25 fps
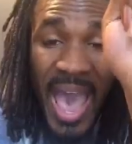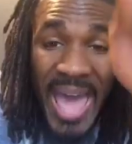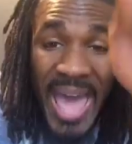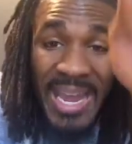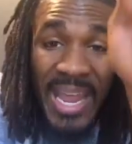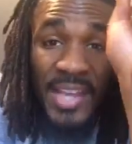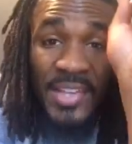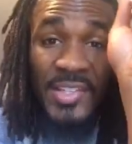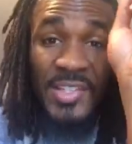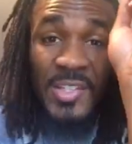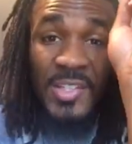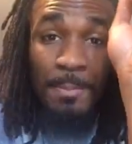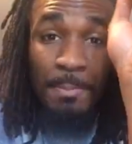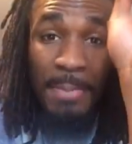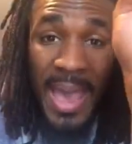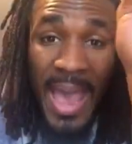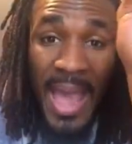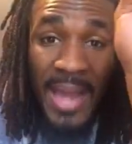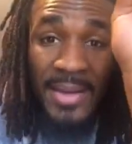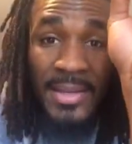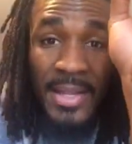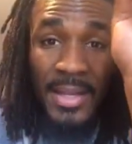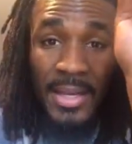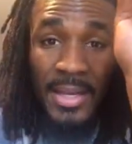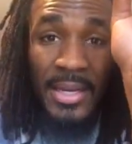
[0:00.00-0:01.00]
and
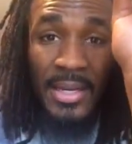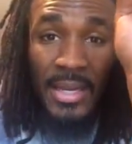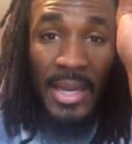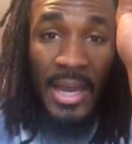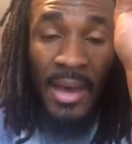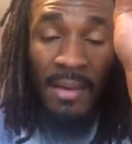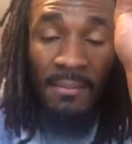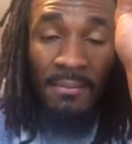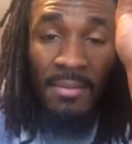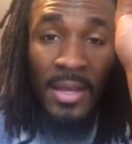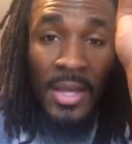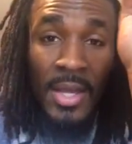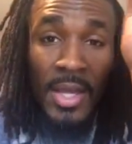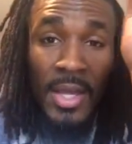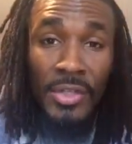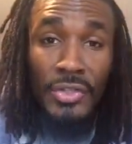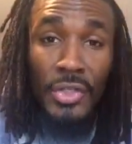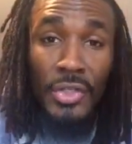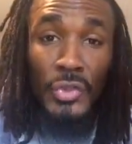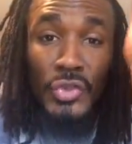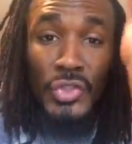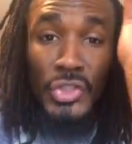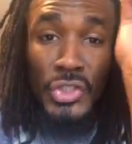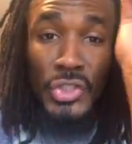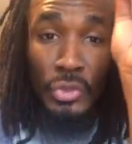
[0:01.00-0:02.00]
expanded enough
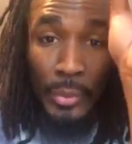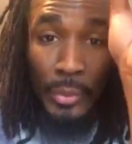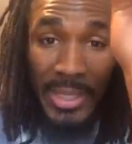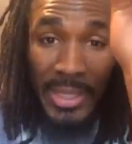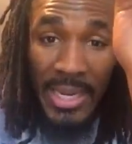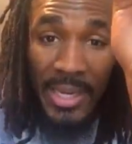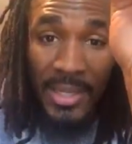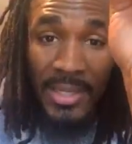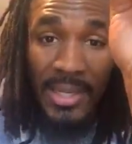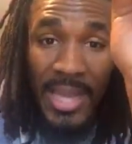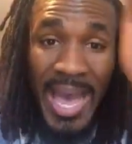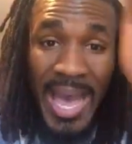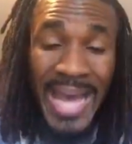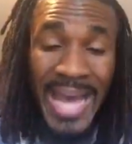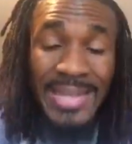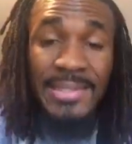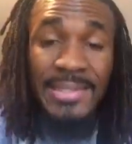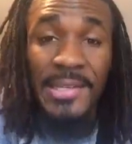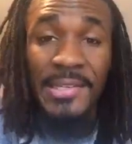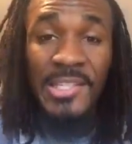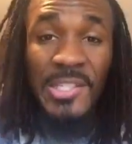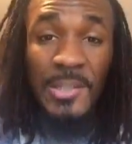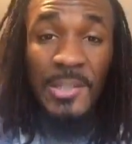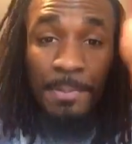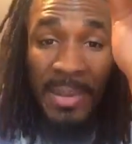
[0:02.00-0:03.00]
to treat and
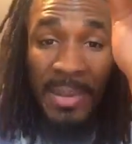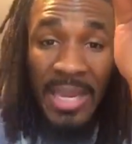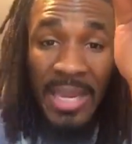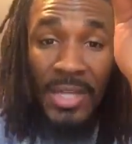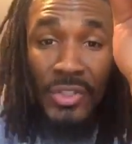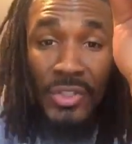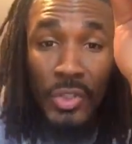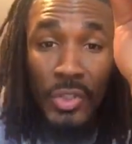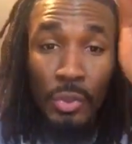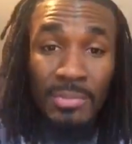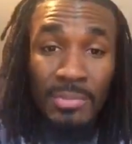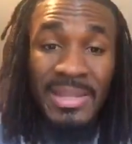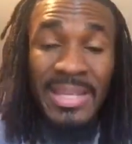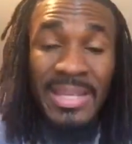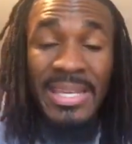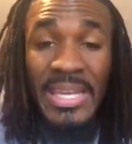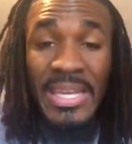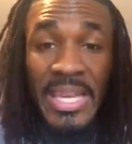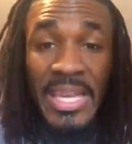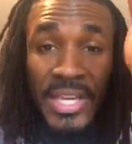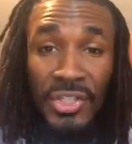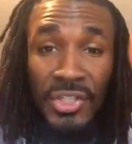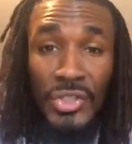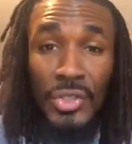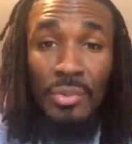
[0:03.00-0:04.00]
to speak to the
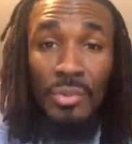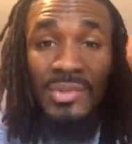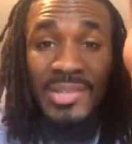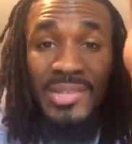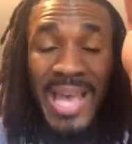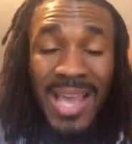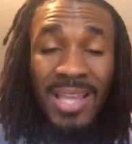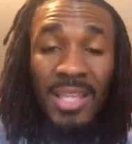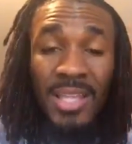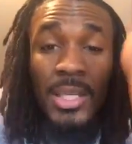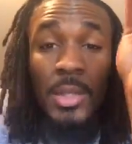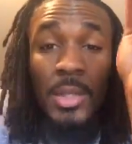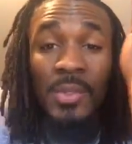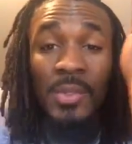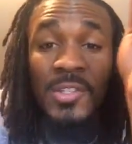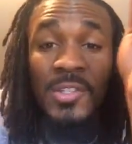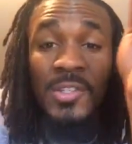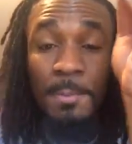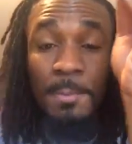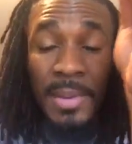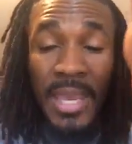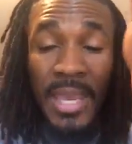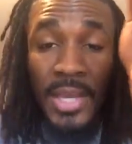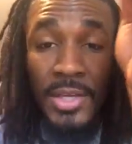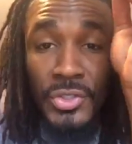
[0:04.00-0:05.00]
issues that you
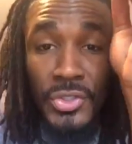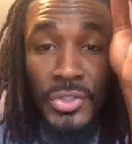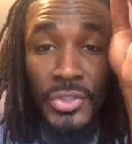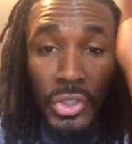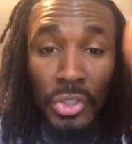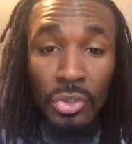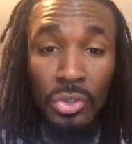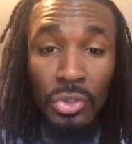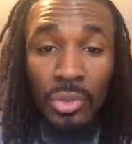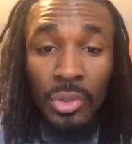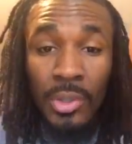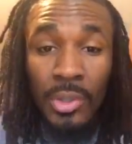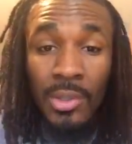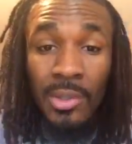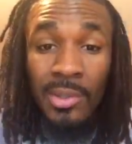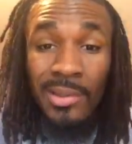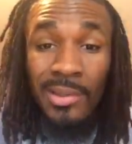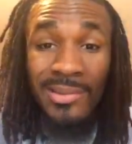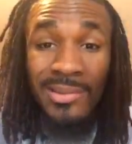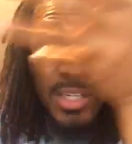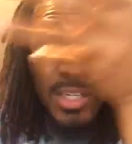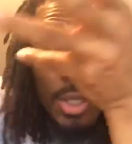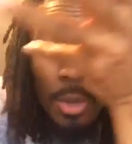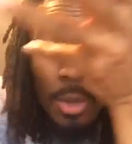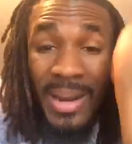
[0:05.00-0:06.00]
speak to,
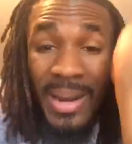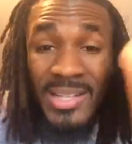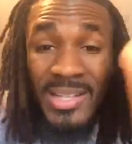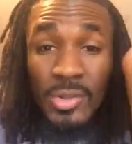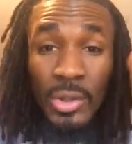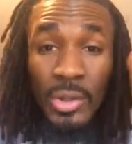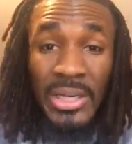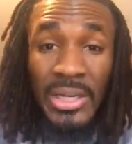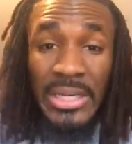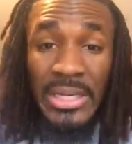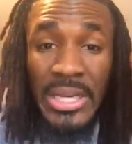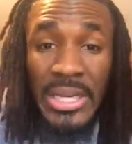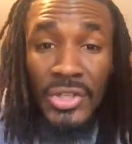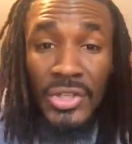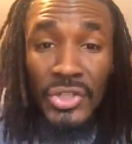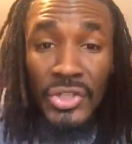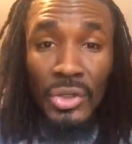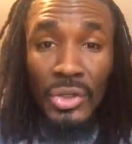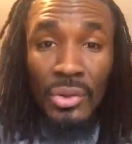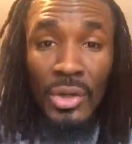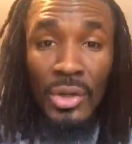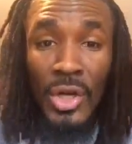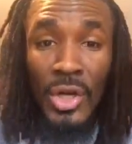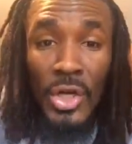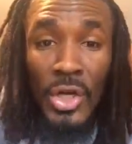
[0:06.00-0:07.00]
then nobody's going to need
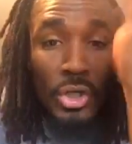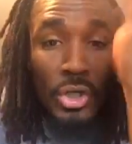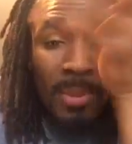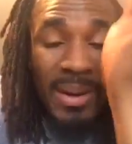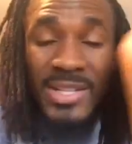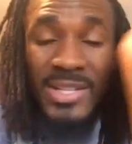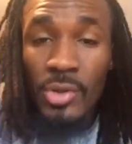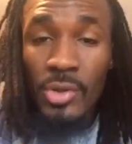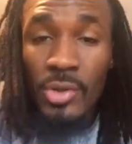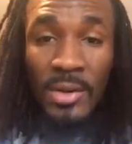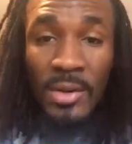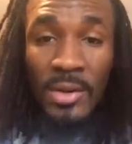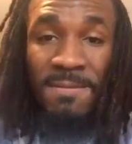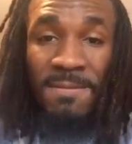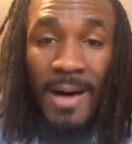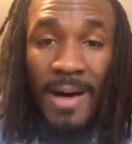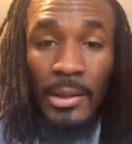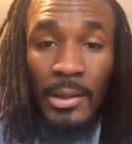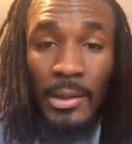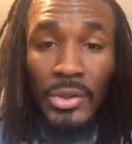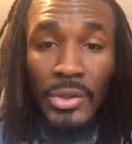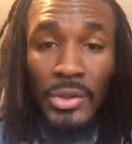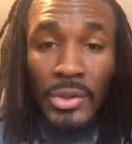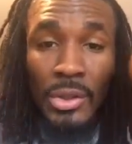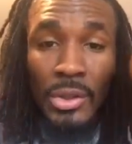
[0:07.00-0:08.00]
you. Nobody's going to
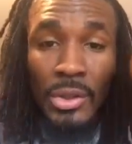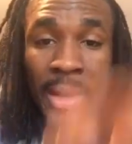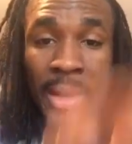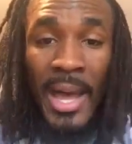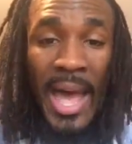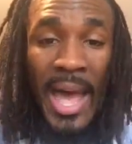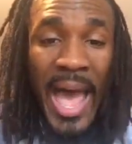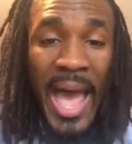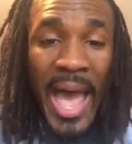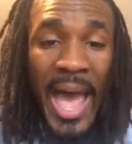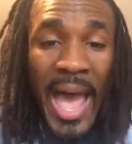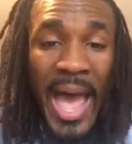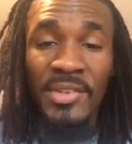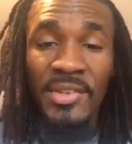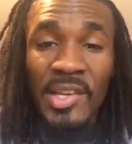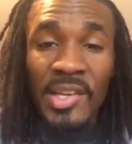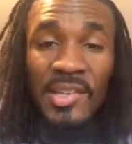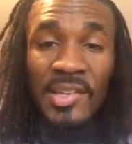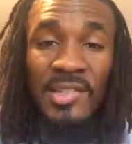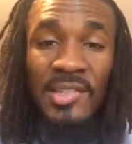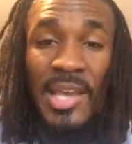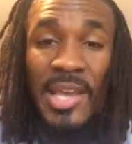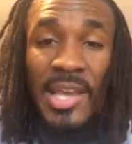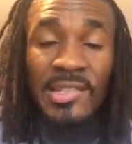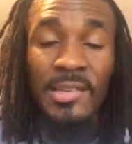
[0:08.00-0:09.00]
follow you. And the
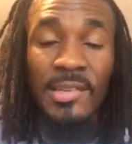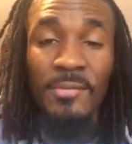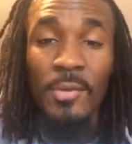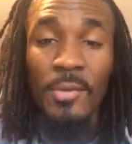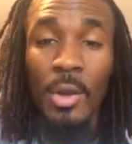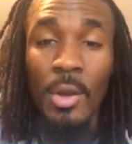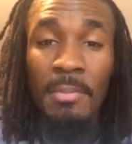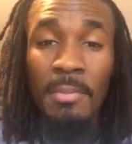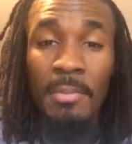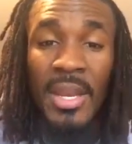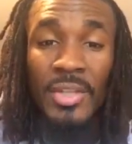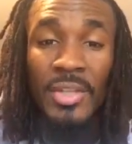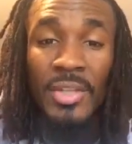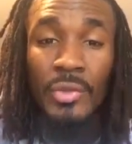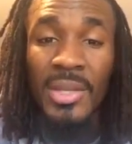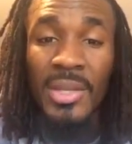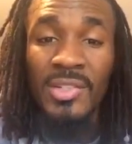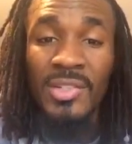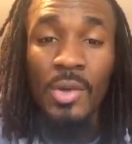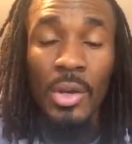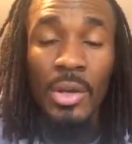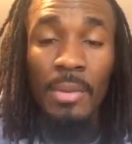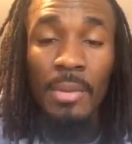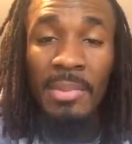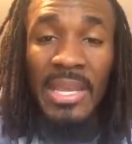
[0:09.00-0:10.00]
success of your ministry is
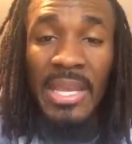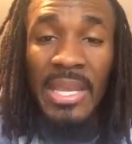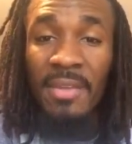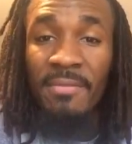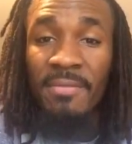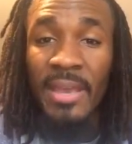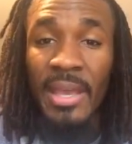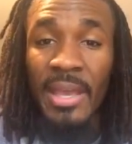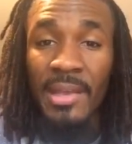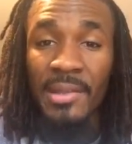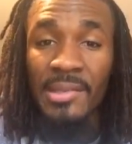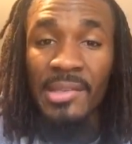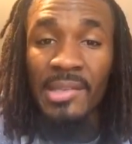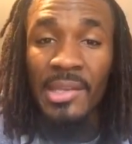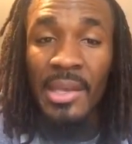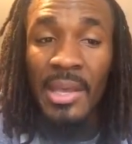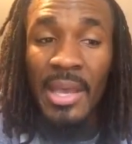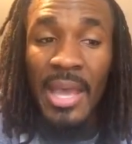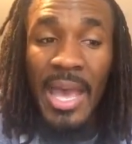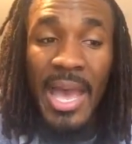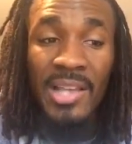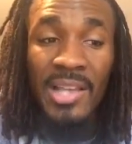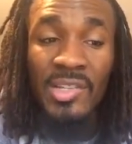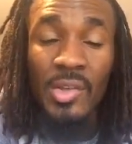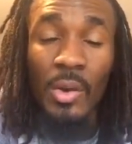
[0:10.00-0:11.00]
going to be events.
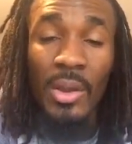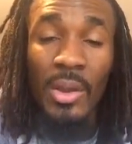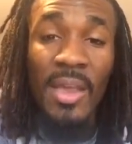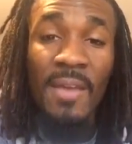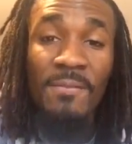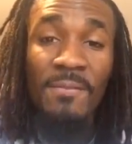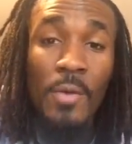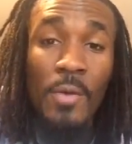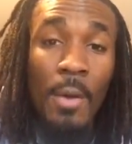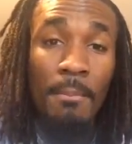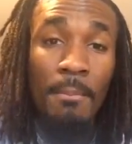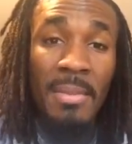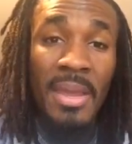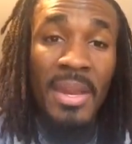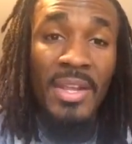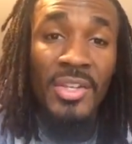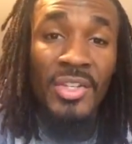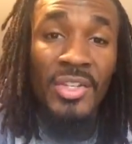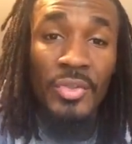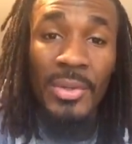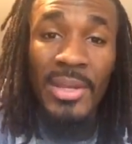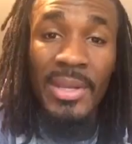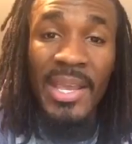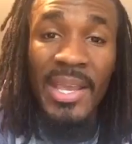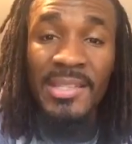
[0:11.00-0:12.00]
And so if your
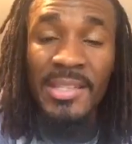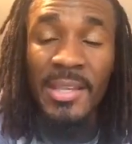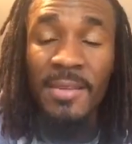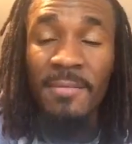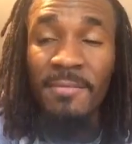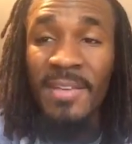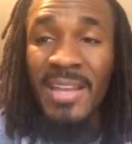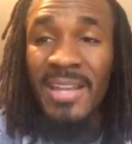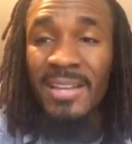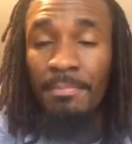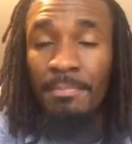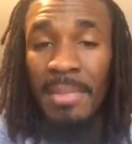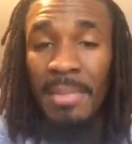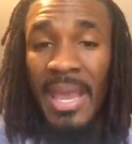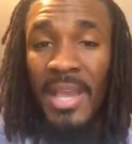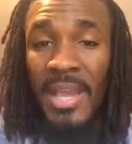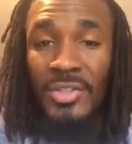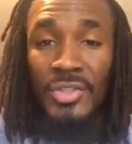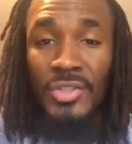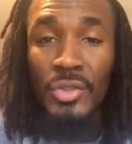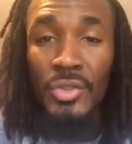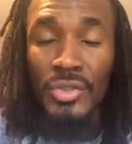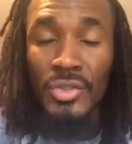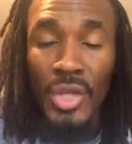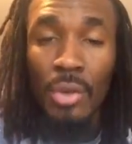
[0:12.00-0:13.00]
ministry is
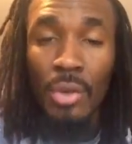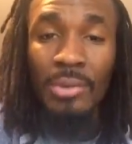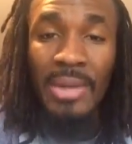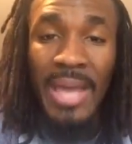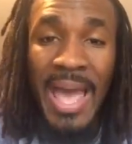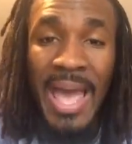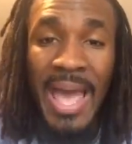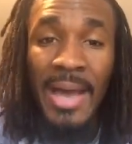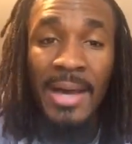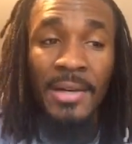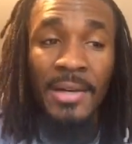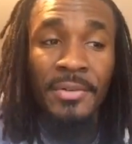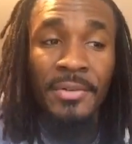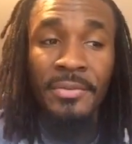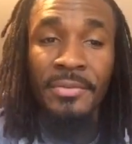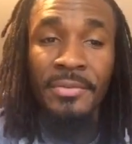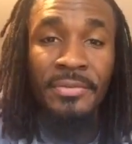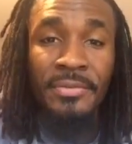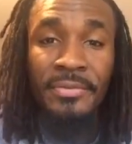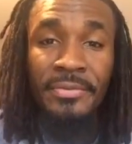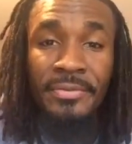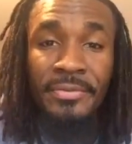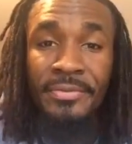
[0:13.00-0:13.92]
event-based, you don't have